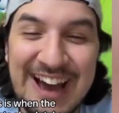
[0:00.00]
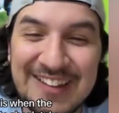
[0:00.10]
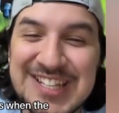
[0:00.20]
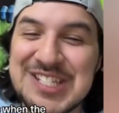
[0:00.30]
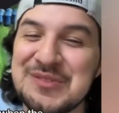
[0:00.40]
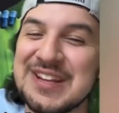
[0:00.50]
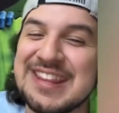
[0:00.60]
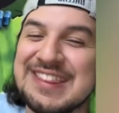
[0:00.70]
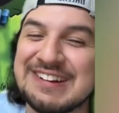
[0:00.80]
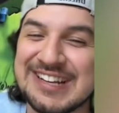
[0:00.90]
this is where the
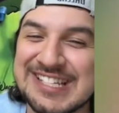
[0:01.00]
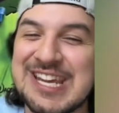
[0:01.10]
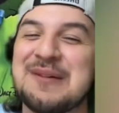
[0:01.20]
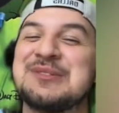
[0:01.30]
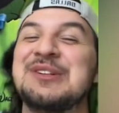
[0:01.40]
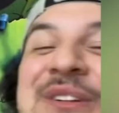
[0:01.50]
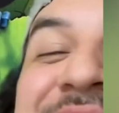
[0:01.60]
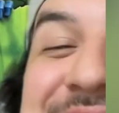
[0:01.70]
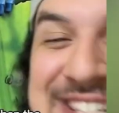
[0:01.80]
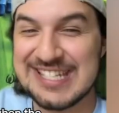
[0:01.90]
theory gets absolutely
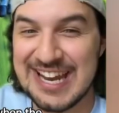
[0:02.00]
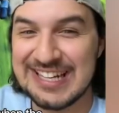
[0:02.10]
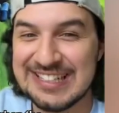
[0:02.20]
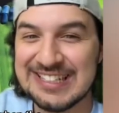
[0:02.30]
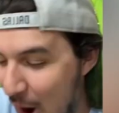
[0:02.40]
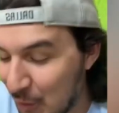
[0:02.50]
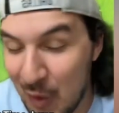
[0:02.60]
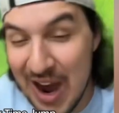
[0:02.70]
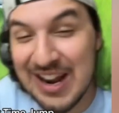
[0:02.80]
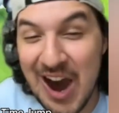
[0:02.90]
insane.
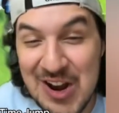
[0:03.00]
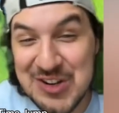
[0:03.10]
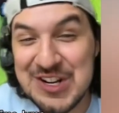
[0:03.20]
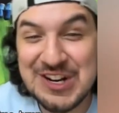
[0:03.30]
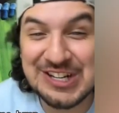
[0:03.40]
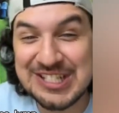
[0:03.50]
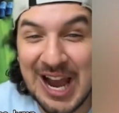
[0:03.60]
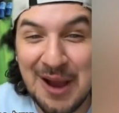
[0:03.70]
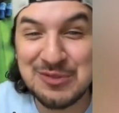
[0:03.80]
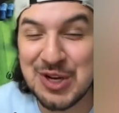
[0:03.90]
100 year
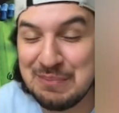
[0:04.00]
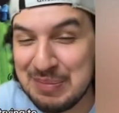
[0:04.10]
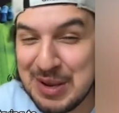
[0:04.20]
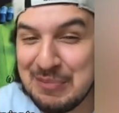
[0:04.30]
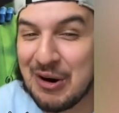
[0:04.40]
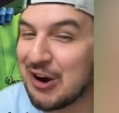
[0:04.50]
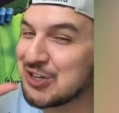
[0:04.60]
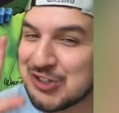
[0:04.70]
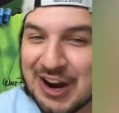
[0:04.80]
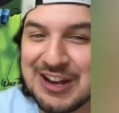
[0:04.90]
time jump people are
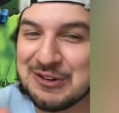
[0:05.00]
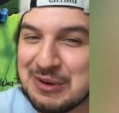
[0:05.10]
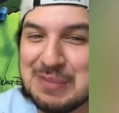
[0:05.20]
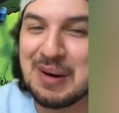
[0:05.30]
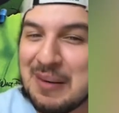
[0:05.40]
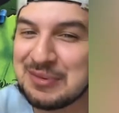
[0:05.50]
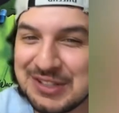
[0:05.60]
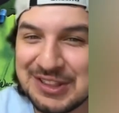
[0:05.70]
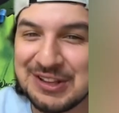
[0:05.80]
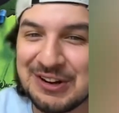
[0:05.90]
trying to repopulate
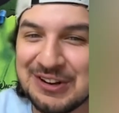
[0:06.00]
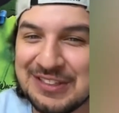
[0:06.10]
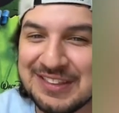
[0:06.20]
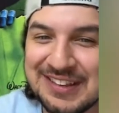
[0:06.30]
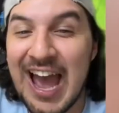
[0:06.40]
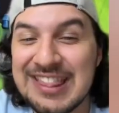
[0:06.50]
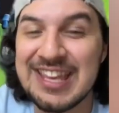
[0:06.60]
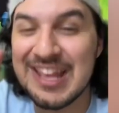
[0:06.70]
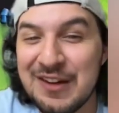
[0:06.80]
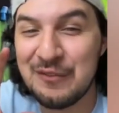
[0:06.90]
the Earth. At the
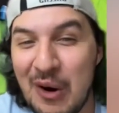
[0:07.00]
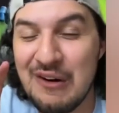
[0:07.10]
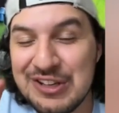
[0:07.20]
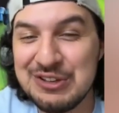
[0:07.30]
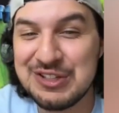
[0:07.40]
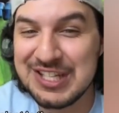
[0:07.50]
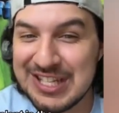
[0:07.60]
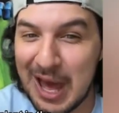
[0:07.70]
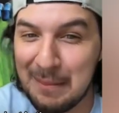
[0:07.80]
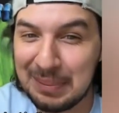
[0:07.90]
end of WALL-E, you see
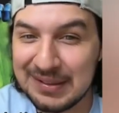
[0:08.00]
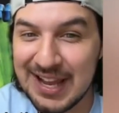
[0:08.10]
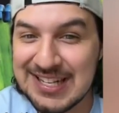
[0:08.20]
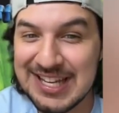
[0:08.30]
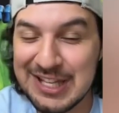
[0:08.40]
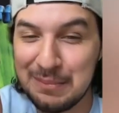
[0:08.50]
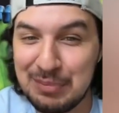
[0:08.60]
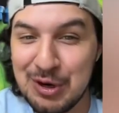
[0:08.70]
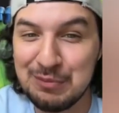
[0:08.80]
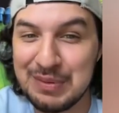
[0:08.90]
that plant in the
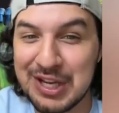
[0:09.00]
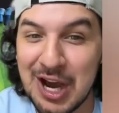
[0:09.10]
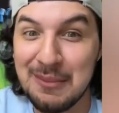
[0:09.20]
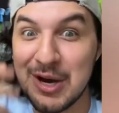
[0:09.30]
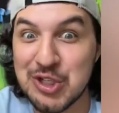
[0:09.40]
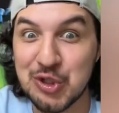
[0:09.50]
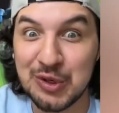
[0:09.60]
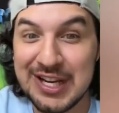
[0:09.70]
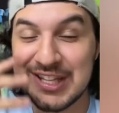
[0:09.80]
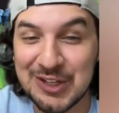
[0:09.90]
boot become a tree
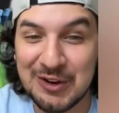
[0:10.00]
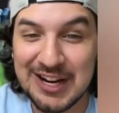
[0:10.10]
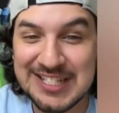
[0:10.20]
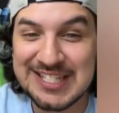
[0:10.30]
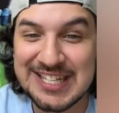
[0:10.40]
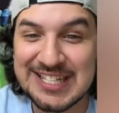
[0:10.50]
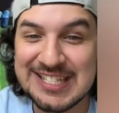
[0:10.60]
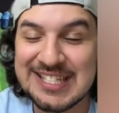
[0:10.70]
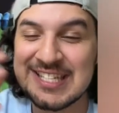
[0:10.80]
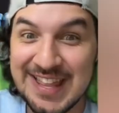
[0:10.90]
in the credit
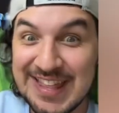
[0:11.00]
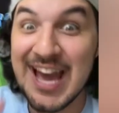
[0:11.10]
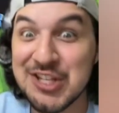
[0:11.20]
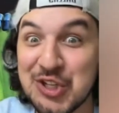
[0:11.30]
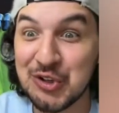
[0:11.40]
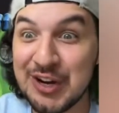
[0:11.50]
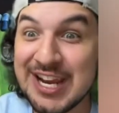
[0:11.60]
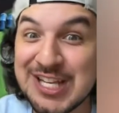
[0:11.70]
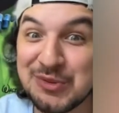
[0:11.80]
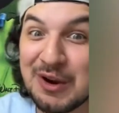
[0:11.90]
scenes. That tree
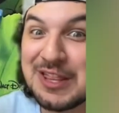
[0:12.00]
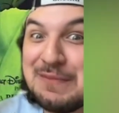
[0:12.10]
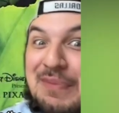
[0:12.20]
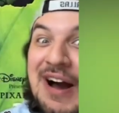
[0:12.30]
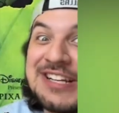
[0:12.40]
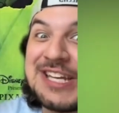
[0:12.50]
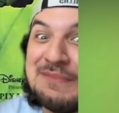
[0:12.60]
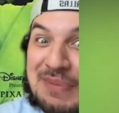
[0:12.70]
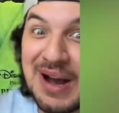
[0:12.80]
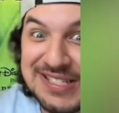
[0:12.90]
is where the bugs in
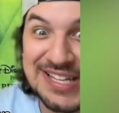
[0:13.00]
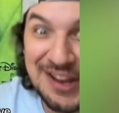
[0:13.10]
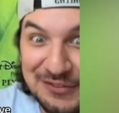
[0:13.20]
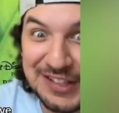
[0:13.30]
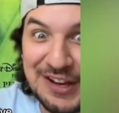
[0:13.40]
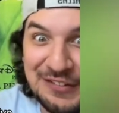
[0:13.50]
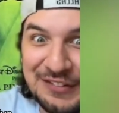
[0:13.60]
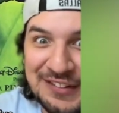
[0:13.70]
Bugs Life live.